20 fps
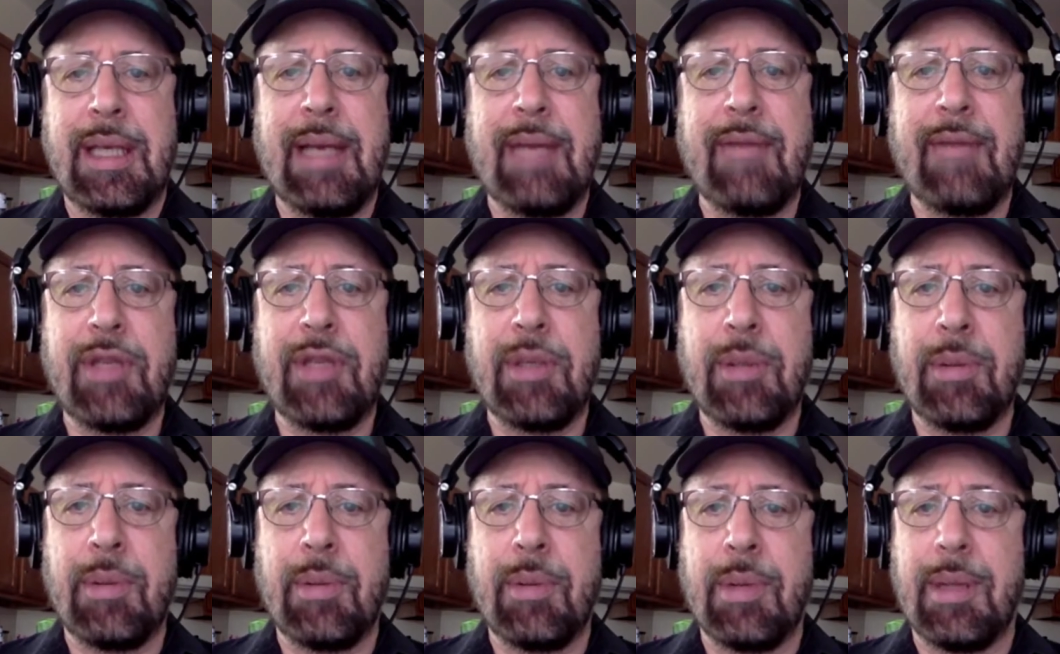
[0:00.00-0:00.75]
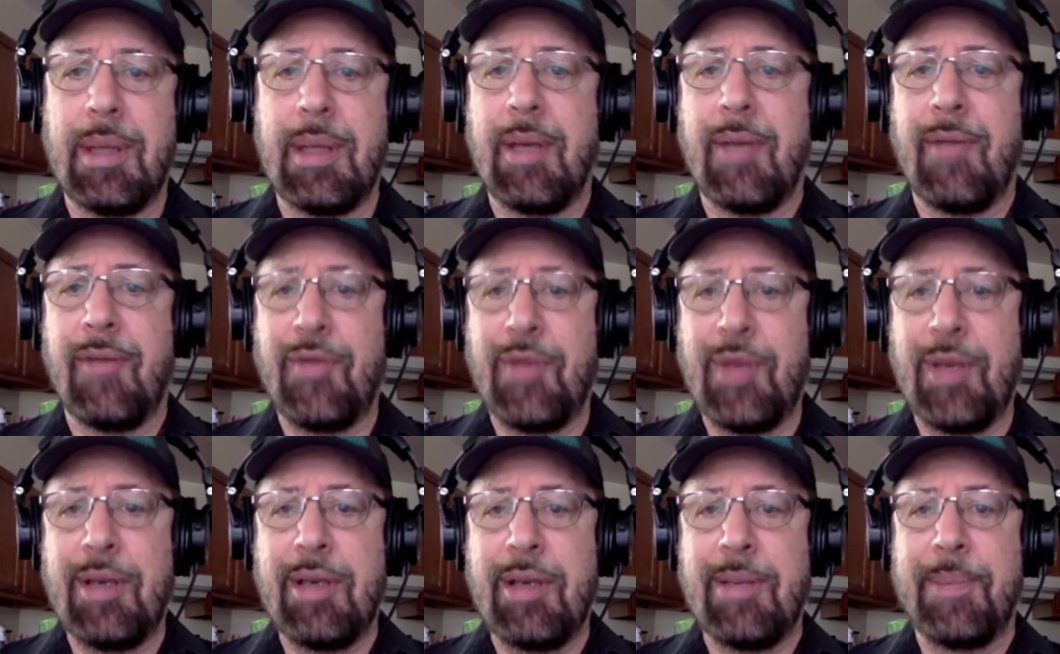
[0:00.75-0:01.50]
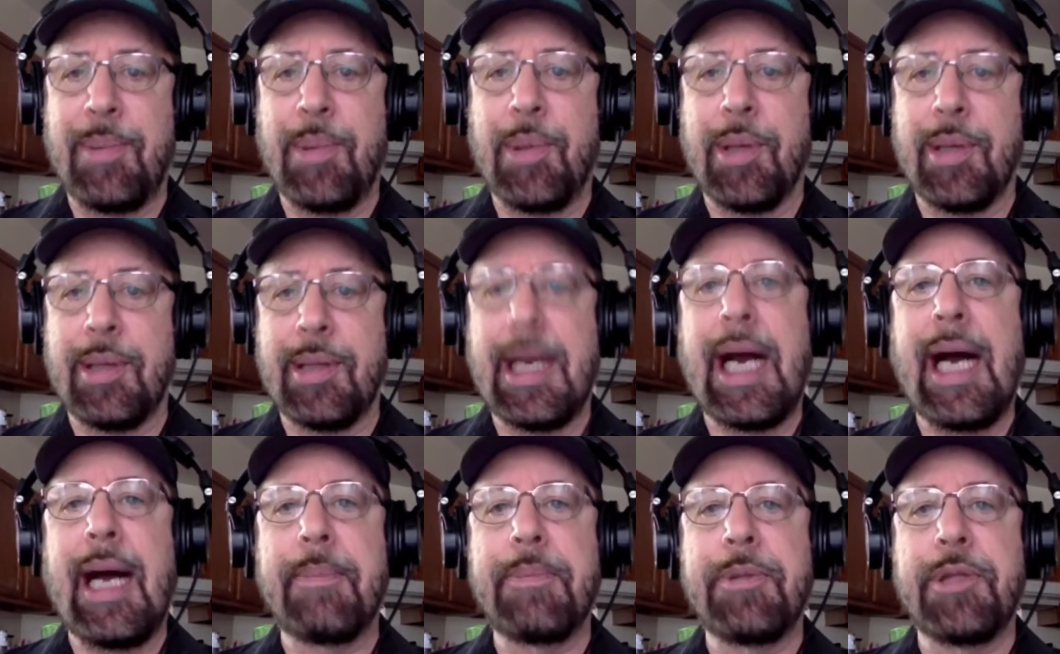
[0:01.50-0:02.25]
gives you a very important
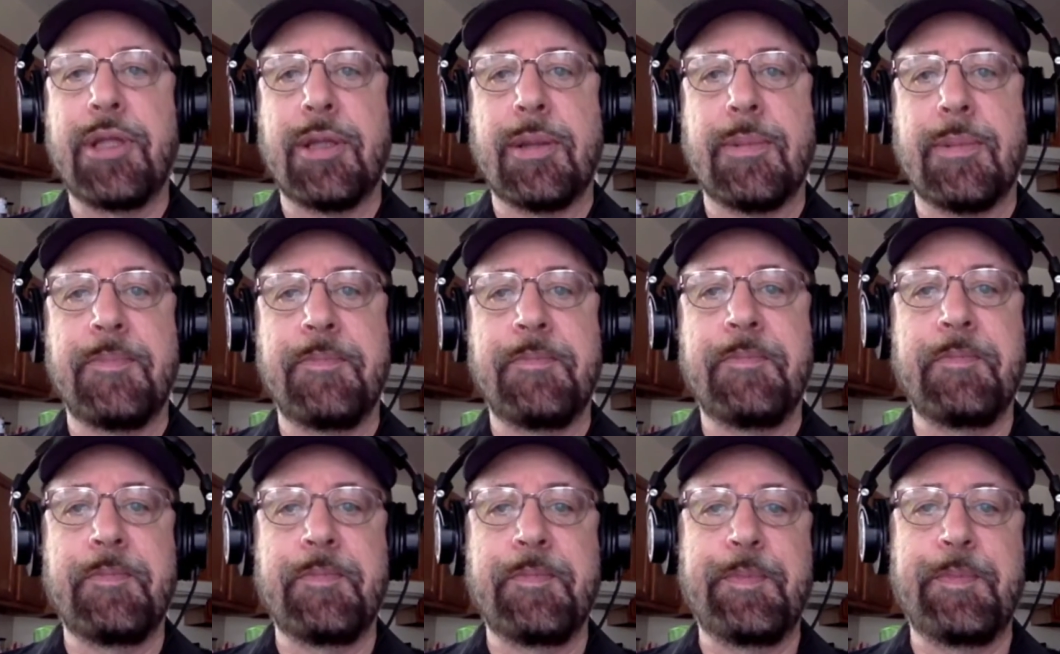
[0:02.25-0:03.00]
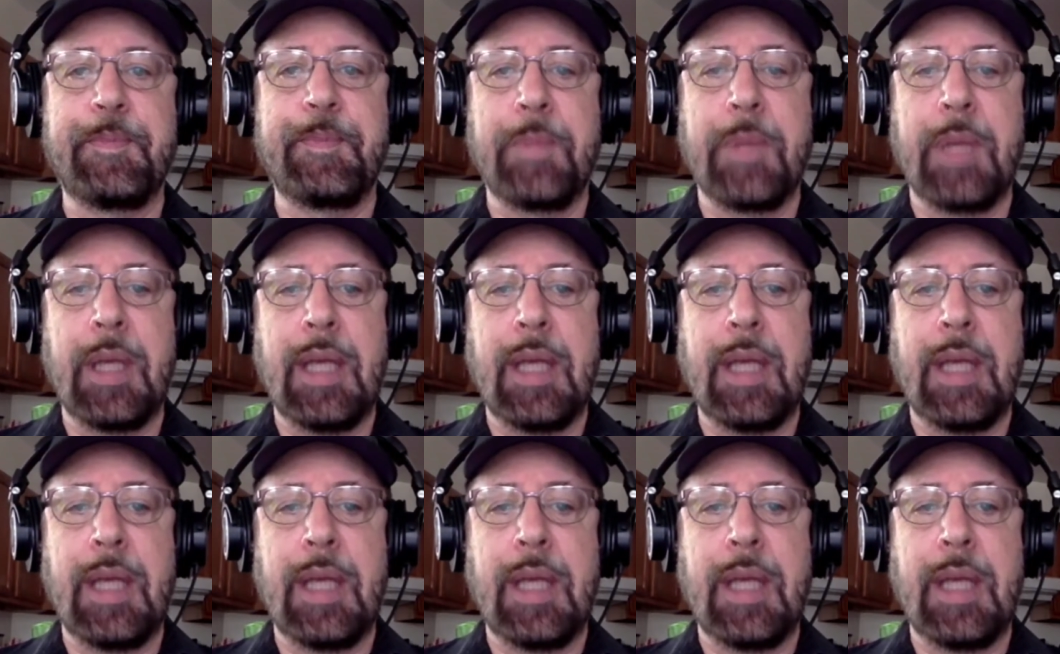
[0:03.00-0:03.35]
option. Hmm?